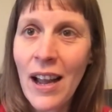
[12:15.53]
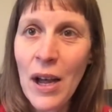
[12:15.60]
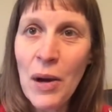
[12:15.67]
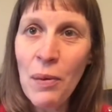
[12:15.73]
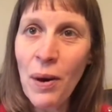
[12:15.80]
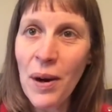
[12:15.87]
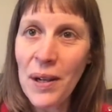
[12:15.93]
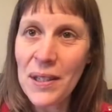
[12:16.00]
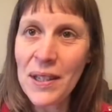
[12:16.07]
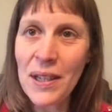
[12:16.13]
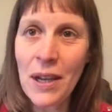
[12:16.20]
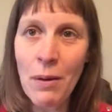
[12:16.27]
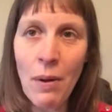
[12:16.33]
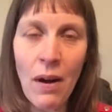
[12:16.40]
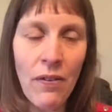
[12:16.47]
wanted to
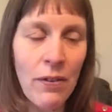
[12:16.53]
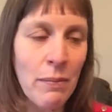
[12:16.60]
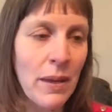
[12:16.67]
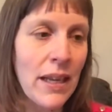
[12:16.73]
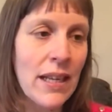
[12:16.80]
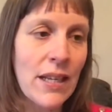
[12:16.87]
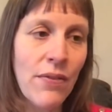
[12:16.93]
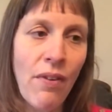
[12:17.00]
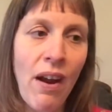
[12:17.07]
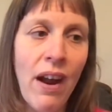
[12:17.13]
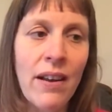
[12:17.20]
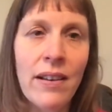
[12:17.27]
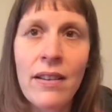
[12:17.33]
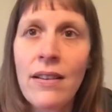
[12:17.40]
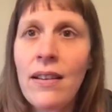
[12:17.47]
go off and meet his
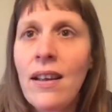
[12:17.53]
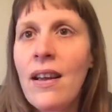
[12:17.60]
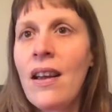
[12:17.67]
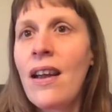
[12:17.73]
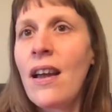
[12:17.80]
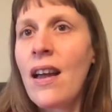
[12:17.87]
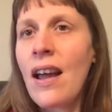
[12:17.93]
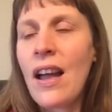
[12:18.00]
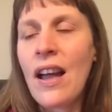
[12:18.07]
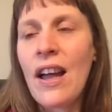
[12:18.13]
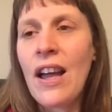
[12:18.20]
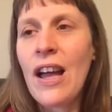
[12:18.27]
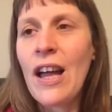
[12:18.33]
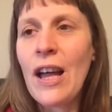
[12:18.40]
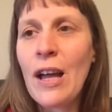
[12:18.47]
friend.
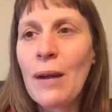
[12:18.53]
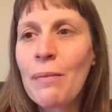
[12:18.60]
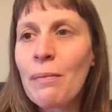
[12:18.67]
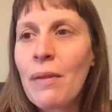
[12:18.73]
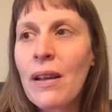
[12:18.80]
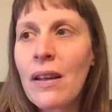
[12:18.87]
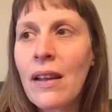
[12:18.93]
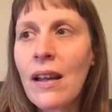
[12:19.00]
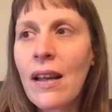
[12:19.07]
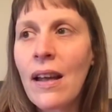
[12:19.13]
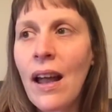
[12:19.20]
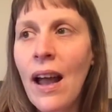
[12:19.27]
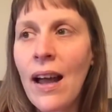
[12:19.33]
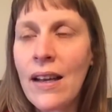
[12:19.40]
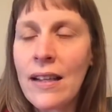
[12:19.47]
And
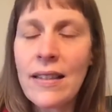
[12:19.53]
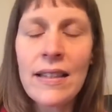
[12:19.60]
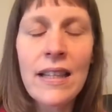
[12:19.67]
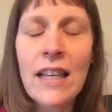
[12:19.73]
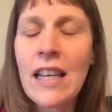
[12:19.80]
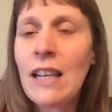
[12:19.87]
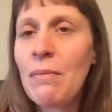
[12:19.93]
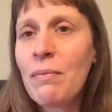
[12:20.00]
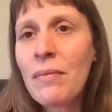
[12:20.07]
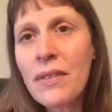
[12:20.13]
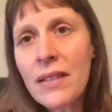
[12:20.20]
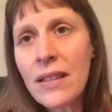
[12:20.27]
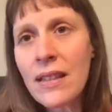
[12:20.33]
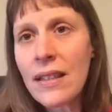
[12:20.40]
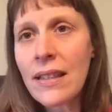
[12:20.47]
he
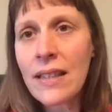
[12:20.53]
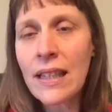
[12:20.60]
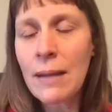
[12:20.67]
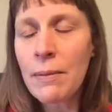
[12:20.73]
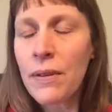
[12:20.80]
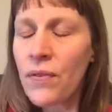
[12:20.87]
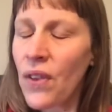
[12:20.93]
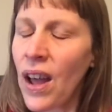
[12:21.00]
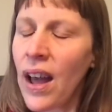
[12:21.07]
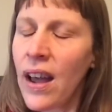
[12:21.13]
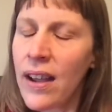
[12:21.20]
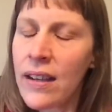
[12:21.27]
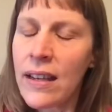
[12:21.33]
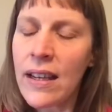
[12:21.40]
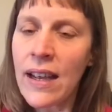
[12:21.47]
seems
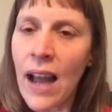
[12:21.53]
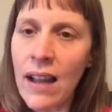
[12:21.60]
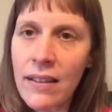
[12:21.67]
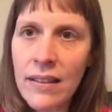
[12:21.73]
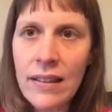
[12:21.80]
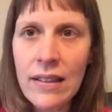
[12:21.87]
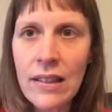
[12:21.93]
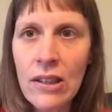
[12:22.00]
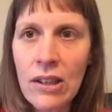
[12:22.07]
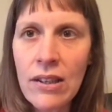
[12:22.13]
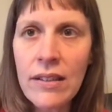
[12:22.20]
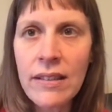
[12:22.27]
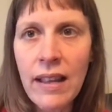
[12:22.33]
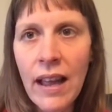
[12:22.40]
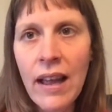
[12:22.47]
fine. He has
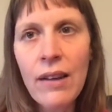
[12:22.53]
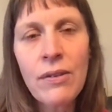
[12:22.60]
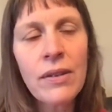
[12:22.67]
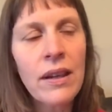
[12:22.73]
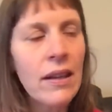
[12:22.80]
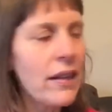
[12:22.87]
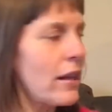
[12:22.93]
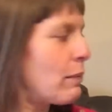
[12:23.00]
slowed down a little